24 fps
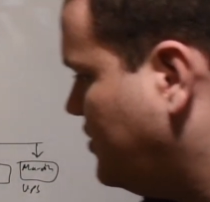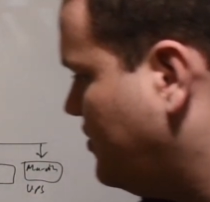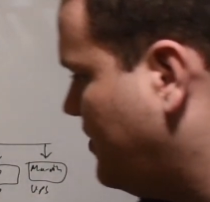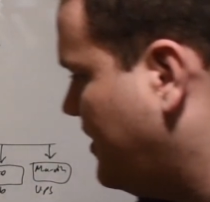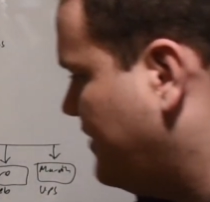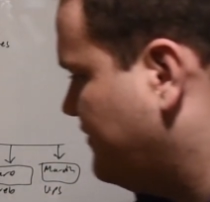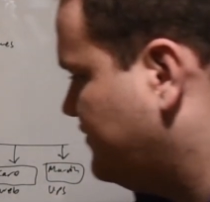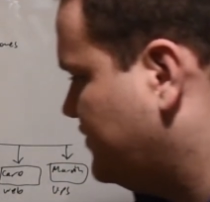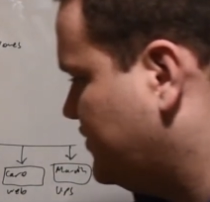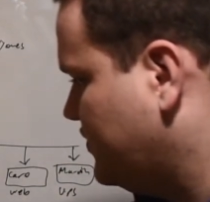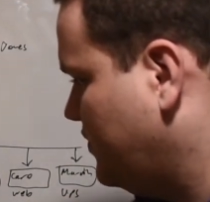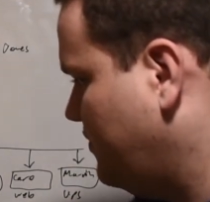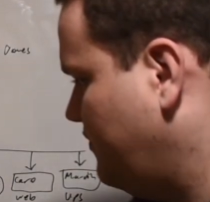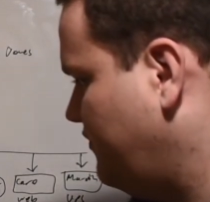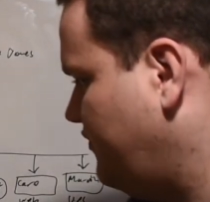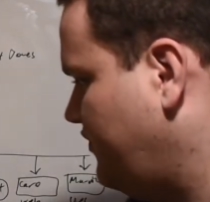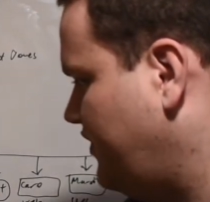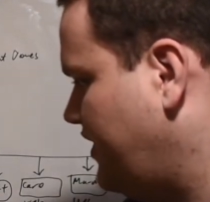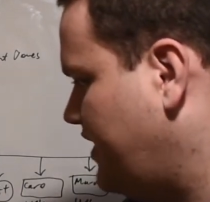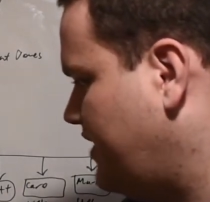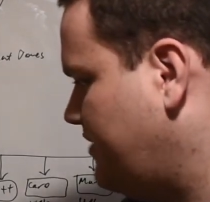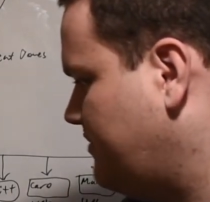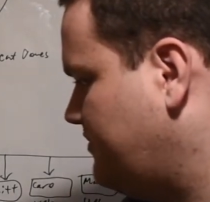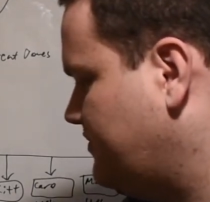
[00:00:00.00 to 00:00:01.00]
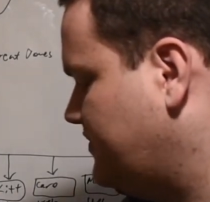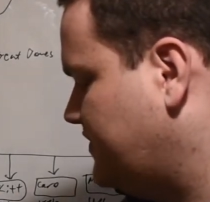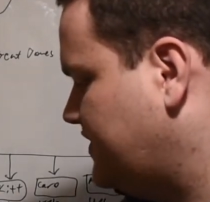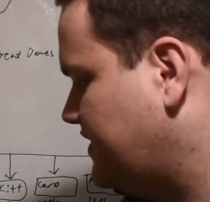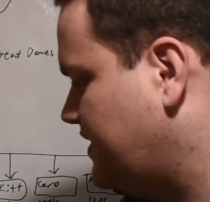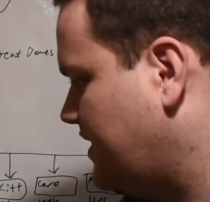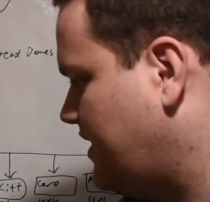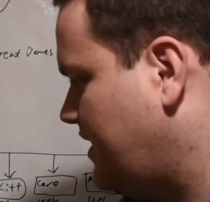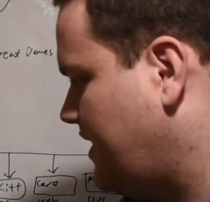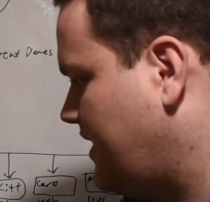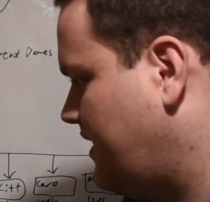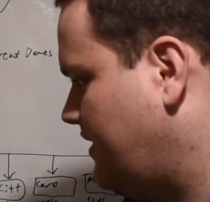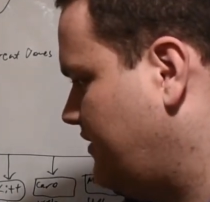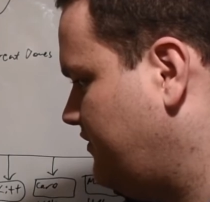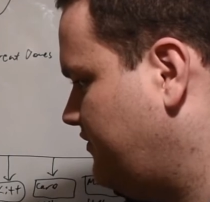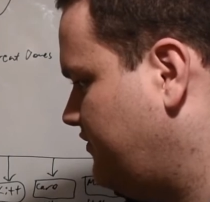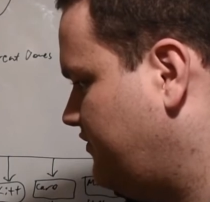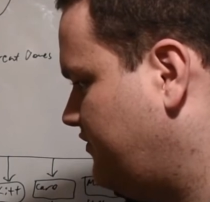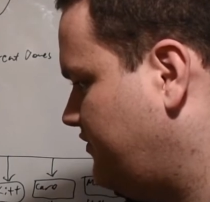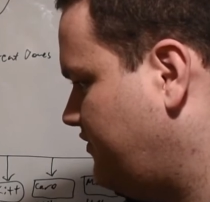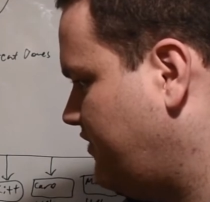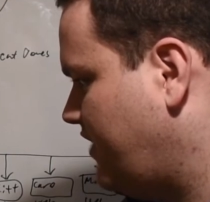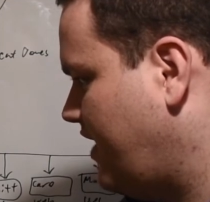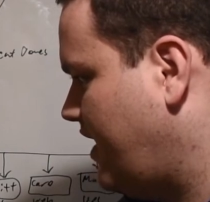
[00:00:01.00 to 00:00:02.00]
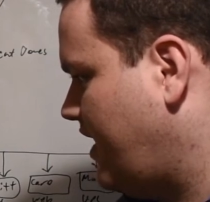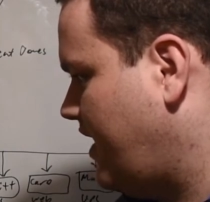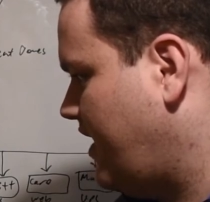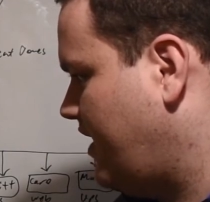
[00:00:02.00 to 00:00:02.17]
You have some VMs that have